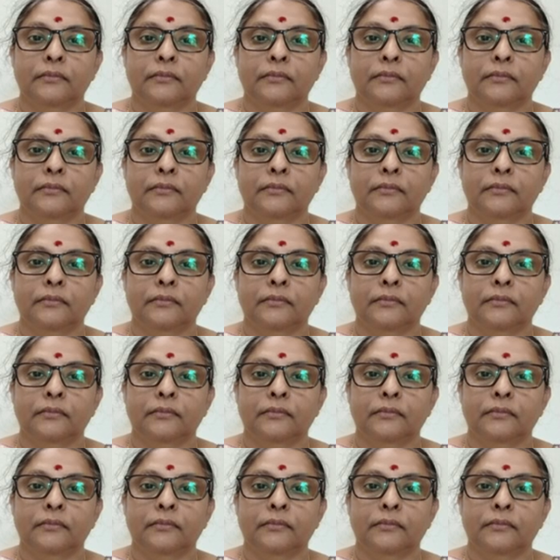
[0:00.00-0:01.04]

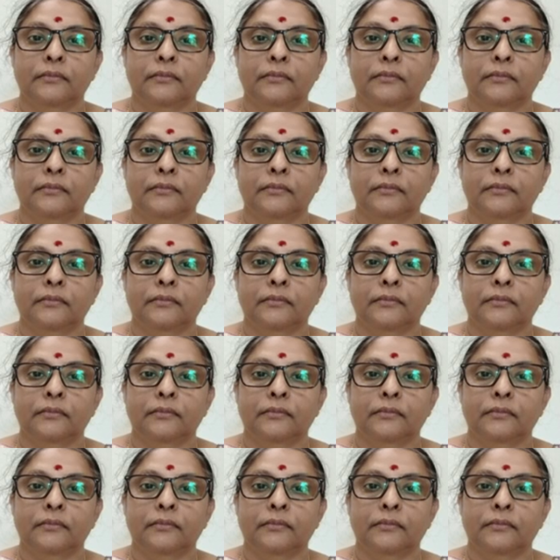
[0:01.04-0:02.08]

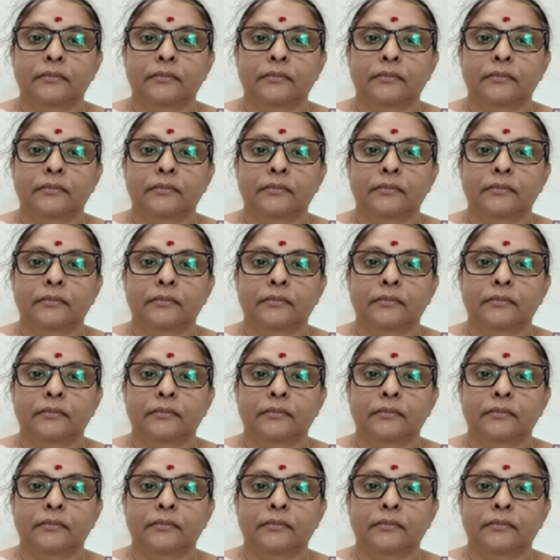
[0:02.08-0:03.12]

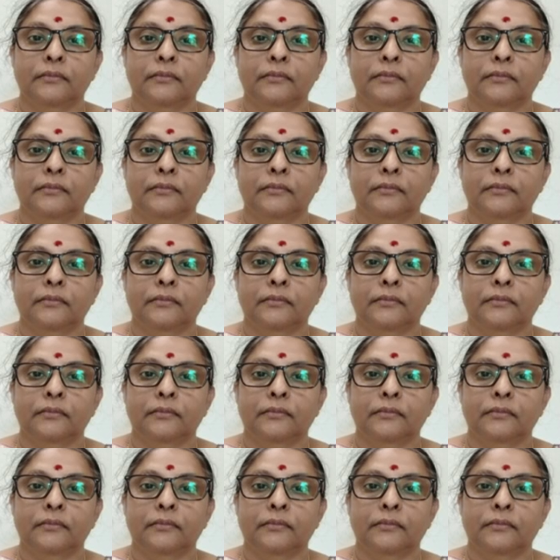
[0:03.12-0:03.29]
This is a still picture; no speech is visible.